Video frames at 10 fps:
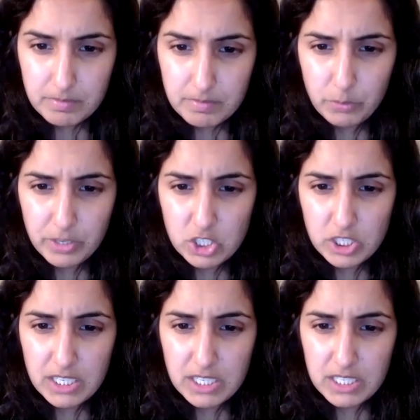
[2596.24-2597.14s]
which
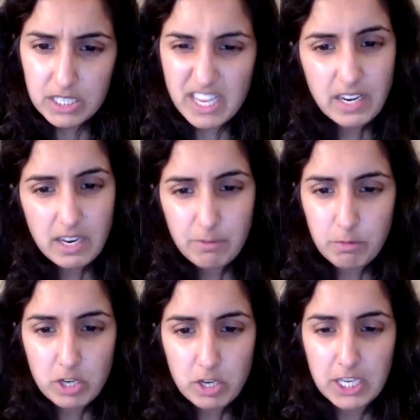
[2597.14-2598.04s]
is, and from
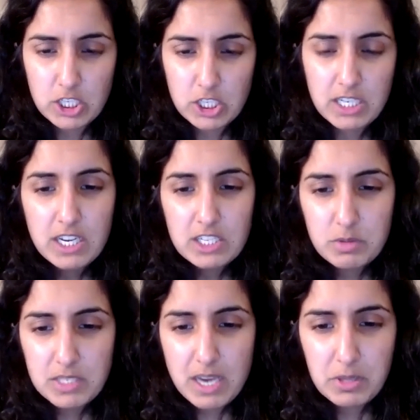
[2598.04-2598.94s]
Charit actually. So
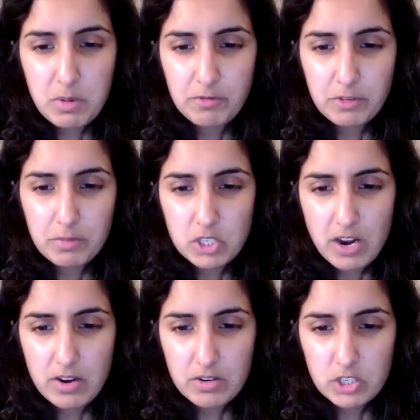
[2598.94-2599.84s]
we'll start with the one from
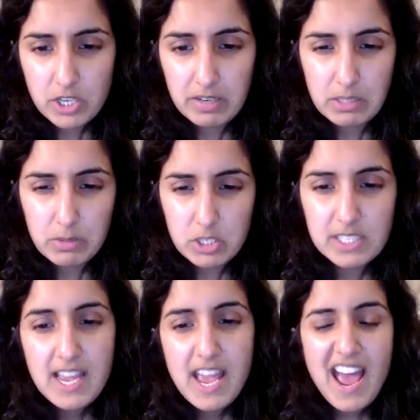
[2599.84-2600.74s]
Charit, which
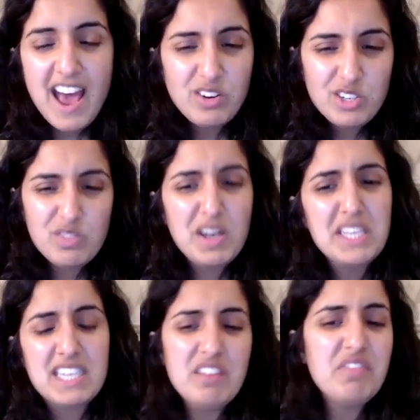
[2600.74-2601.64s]
is, how did you
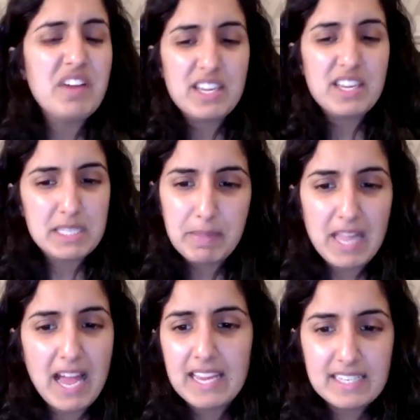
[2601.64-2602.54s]
identify your
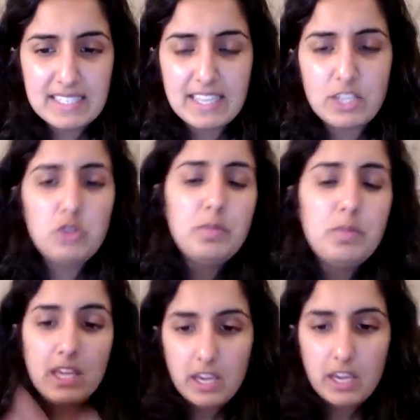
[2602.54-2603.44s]
suppliers? Like you
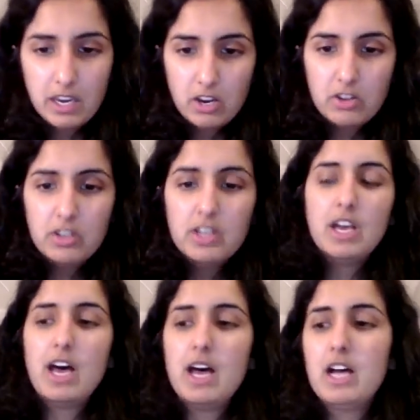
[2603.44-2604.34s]
being here,
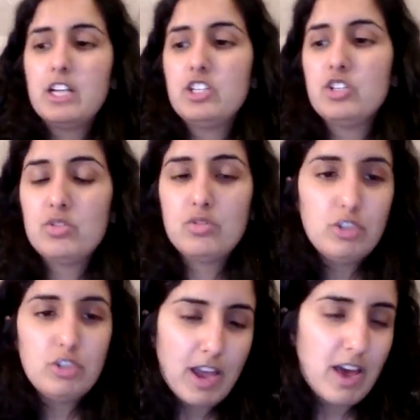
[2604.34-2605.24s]
how did
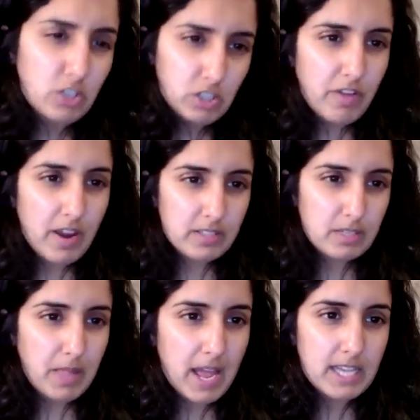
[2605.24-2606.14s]
you find the
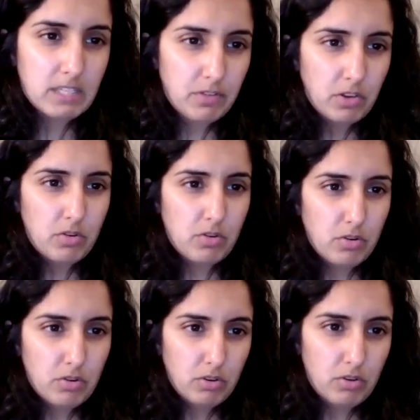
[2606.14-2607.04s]
suppliers for
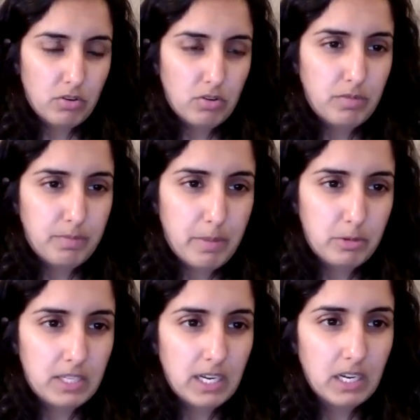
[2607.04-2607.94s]
your
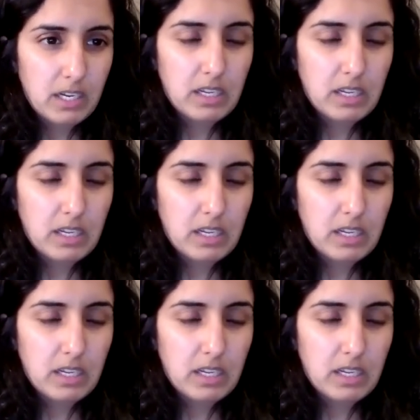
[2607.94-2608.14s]
bubble tea?